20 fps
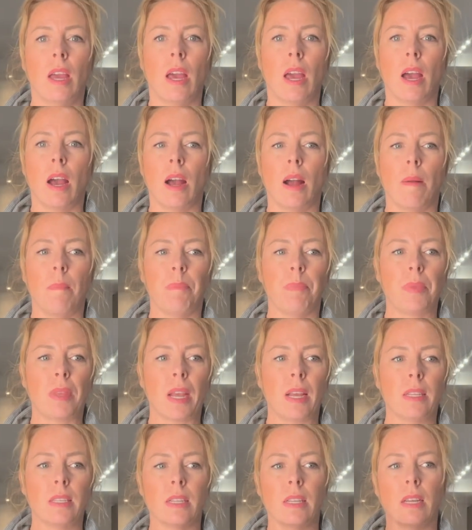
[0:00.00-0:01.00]
um,
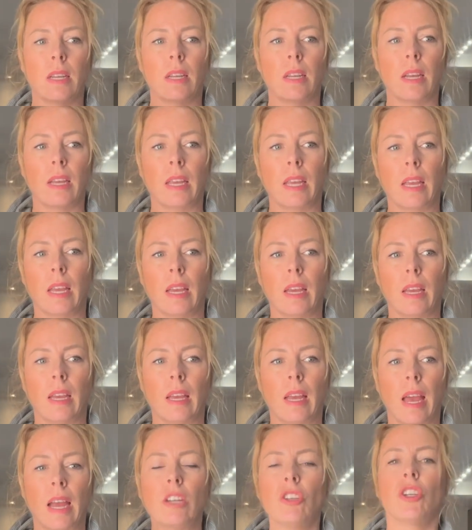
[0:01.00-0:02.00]
as
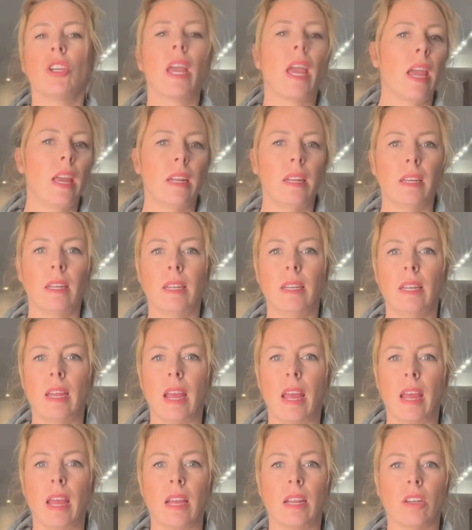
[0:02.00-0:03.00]
educated
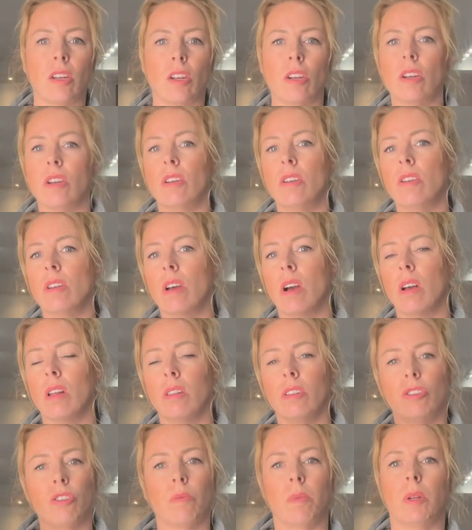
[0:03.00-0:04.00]
and
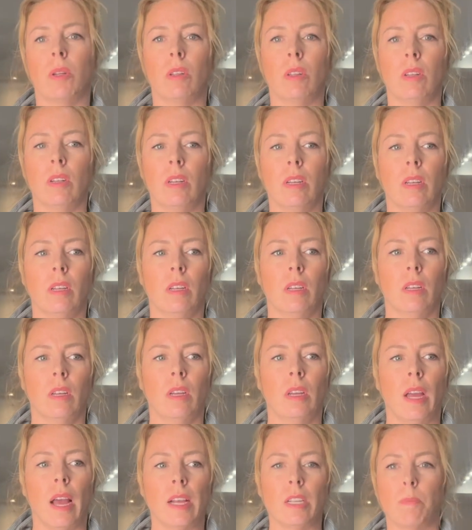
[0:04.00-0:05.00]
knowledgeable
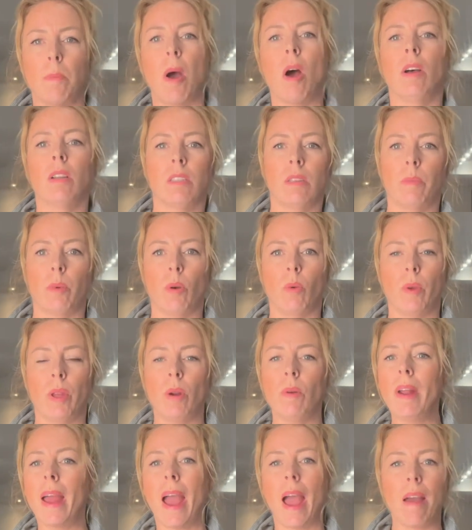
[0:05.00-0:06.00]
as possible. We
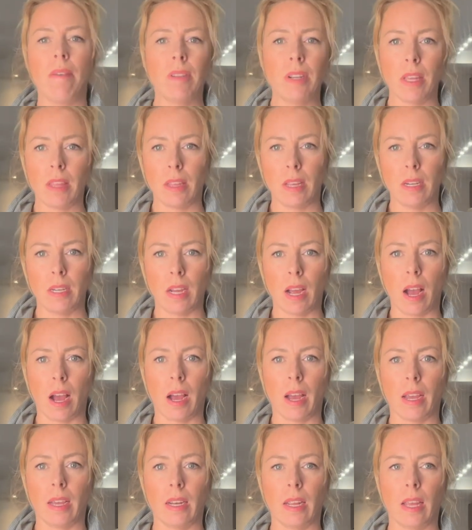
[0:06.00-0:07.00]
don't have anything to
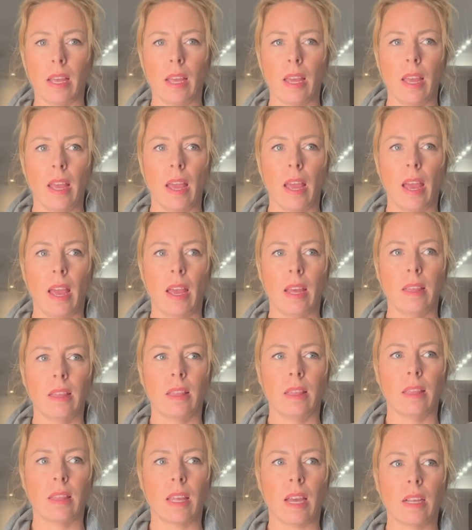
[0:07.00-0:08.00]
hide.
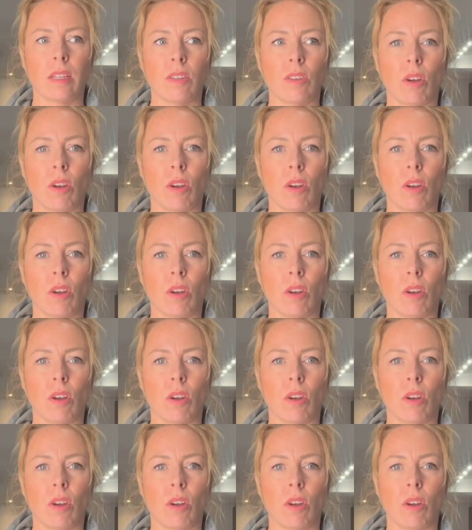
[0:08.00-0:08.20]
And that's